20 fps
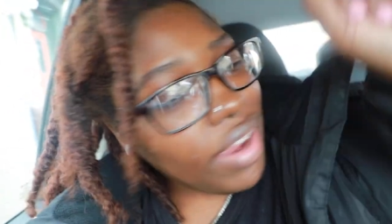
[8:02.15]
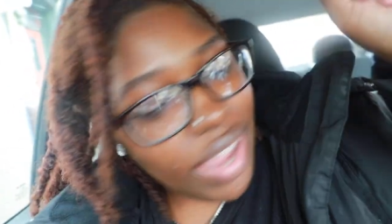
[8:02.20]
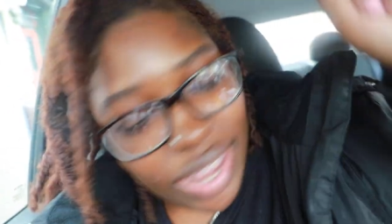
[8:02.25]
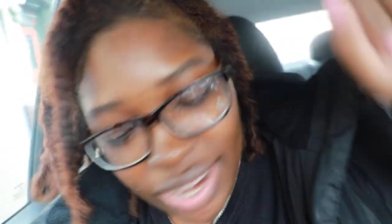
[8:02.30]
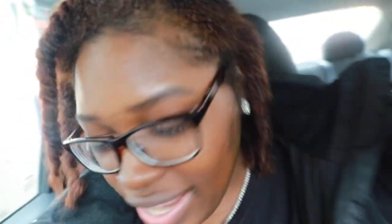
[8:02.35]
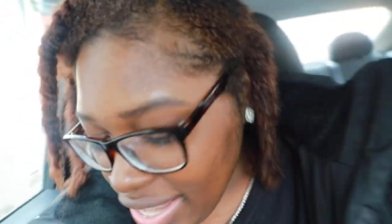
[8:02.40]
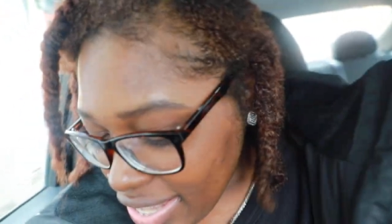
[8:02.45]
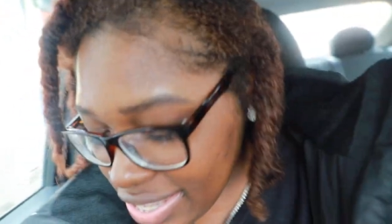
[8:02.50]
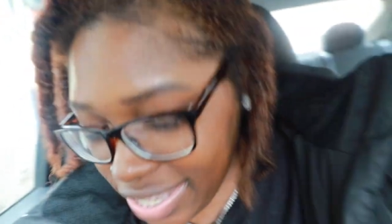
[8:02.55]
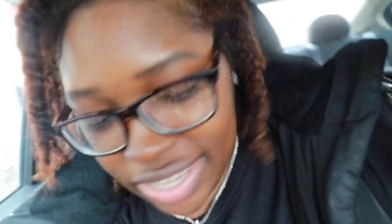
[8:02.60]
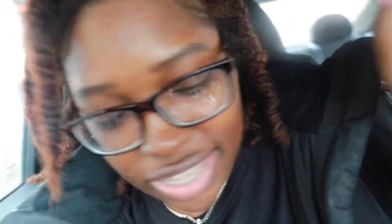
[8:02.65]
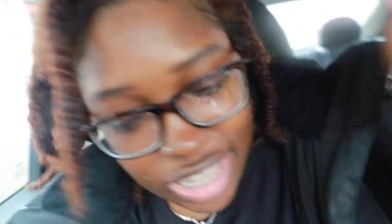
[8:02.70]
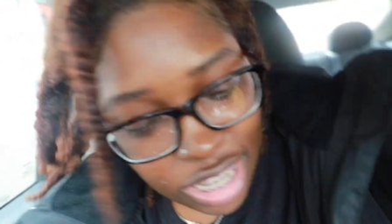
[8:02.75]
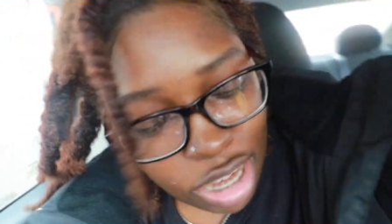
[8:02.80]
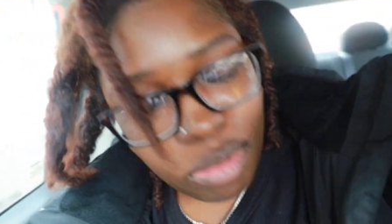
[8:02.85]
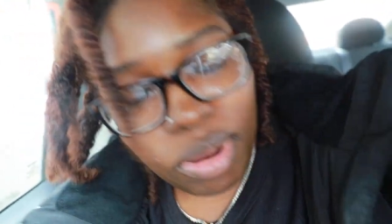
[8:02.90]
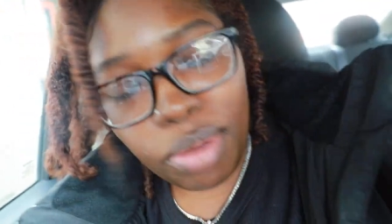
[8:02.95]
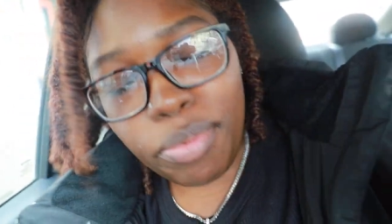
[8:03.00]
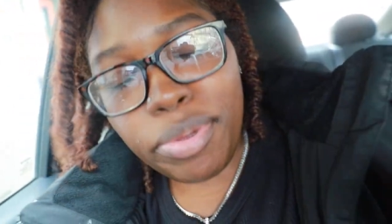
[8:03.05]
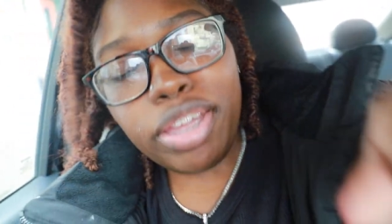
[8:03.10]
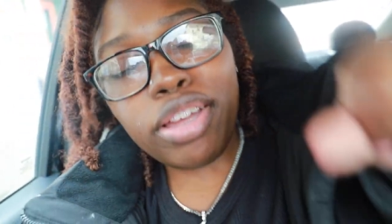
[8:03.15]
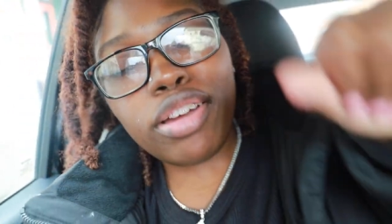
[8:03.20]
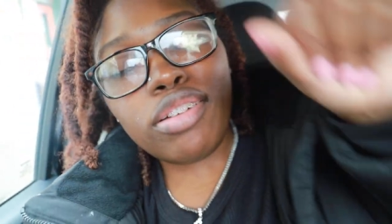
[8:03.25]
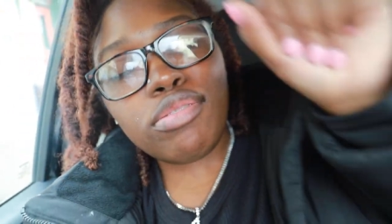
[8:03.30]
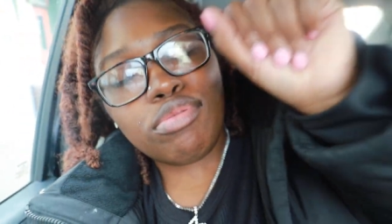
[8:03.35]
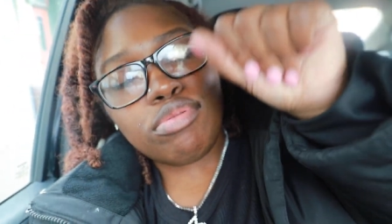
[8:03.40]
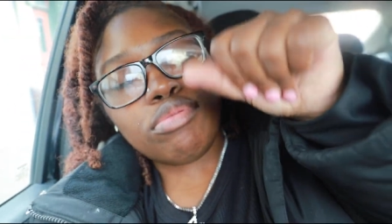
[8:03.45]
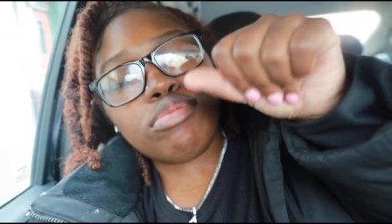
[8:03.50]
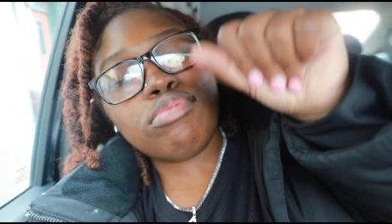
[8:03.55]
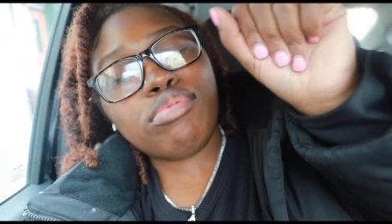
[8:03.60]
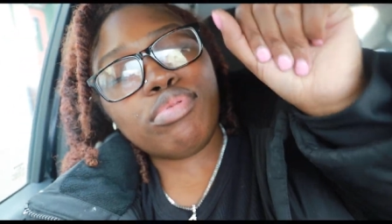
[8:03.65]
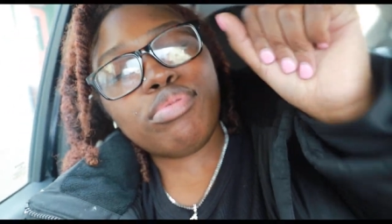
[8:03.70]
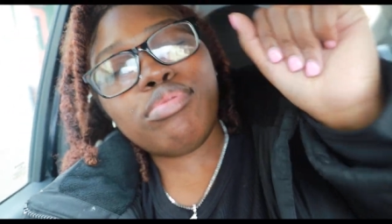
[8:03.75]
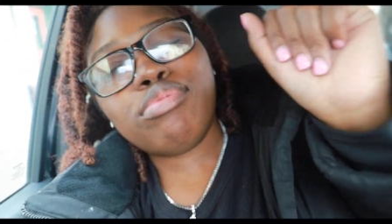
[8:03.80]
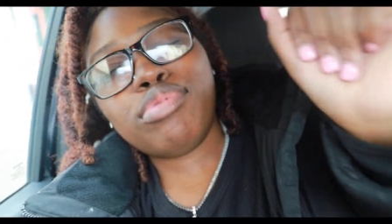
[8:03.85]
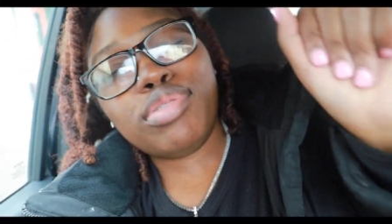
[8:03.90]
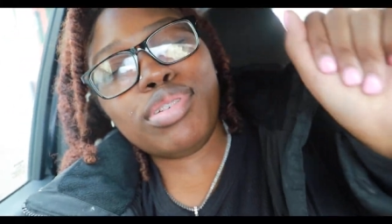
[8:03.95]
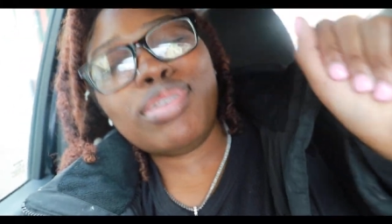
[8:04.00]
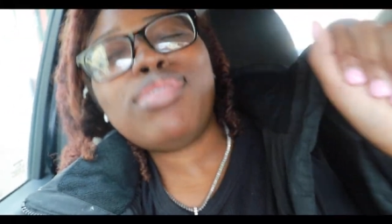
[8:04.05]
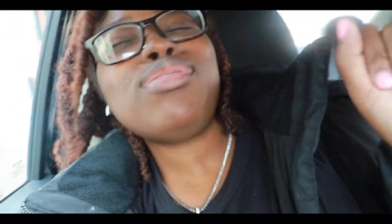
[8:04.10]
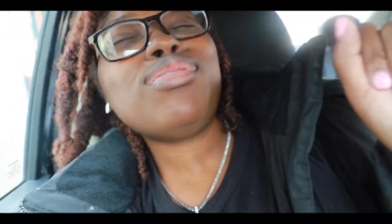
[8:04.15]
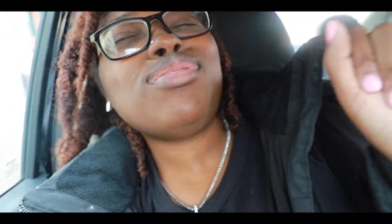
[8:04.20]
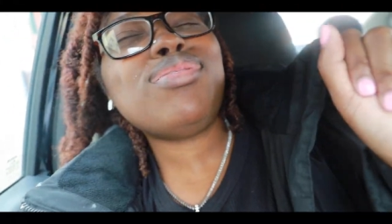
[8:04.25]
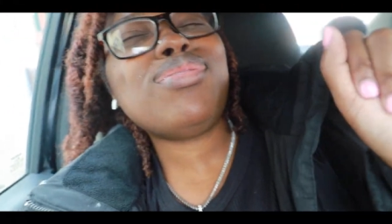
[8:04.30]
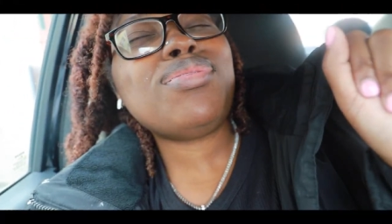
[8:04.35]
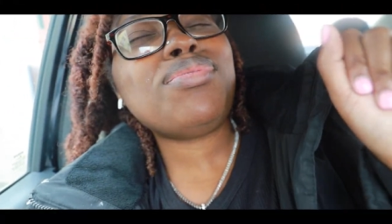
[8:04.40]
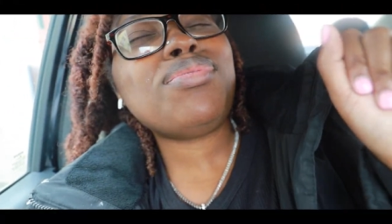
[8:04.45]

ready to snowmobile. Vroom, vroom,